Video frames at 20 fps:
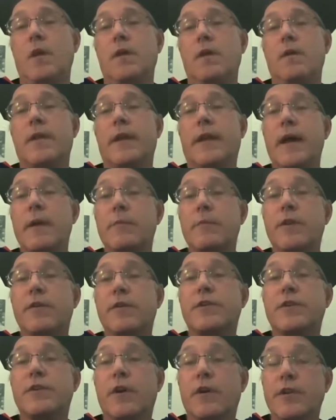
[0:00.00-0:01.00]
that I'm here
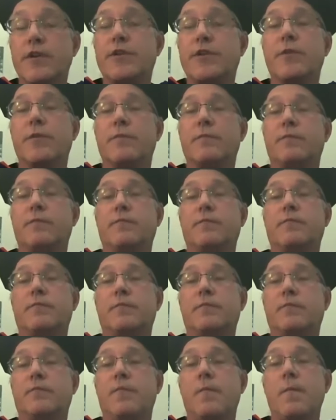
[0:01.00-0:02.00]
to charge you.
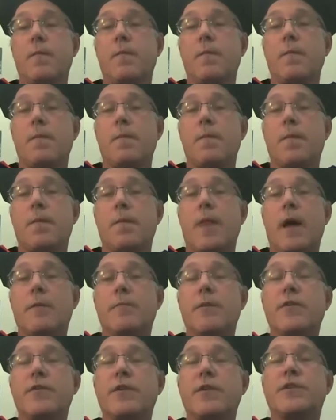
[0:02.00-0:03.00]

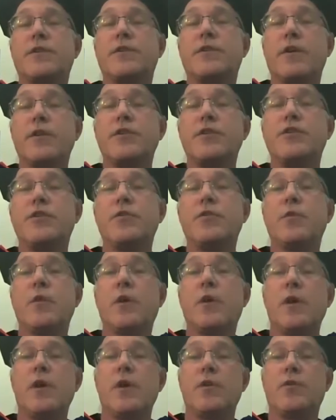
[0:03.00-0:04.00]
I'm here to charge
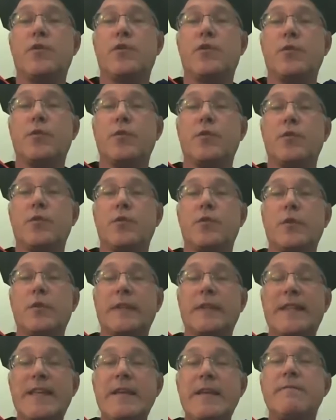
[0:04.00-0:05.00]
you to
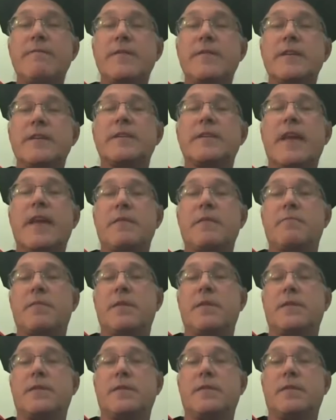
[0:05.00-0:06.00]
leave this
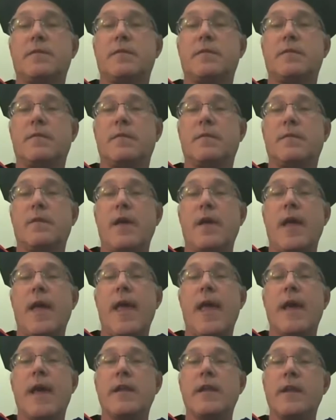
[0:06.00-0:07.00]
campus
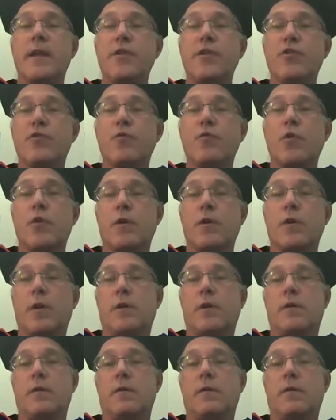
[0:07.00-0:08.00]
and in your
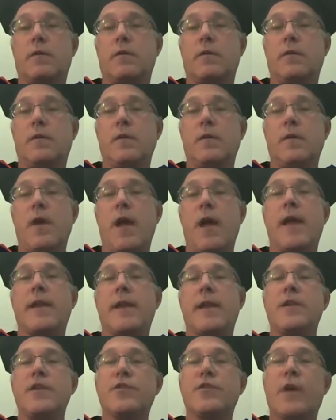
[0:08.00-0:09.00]
work and
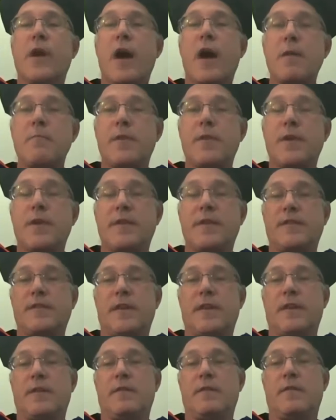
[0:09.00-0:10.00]
in your
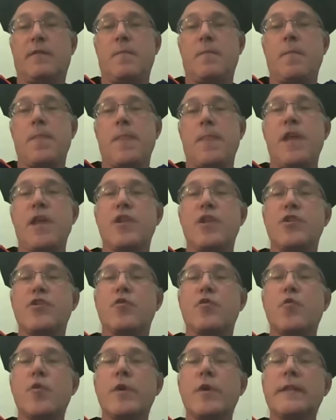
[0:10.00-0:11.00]
competency in
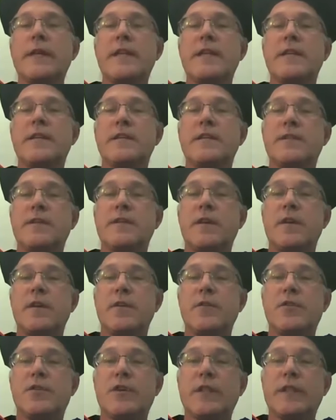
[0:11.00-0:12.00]
your willingness
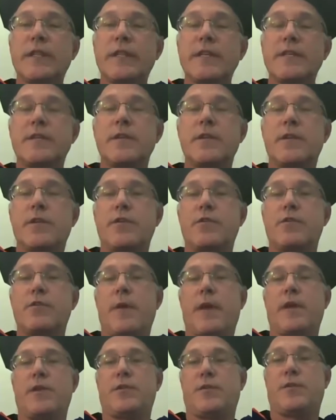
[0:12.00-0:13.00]
to listen to your
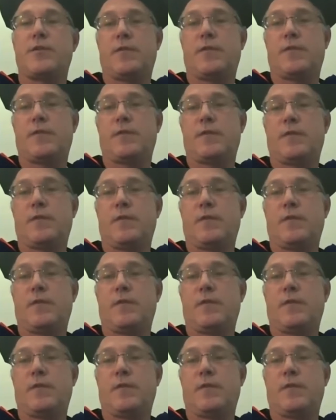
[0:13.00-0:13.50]
patients,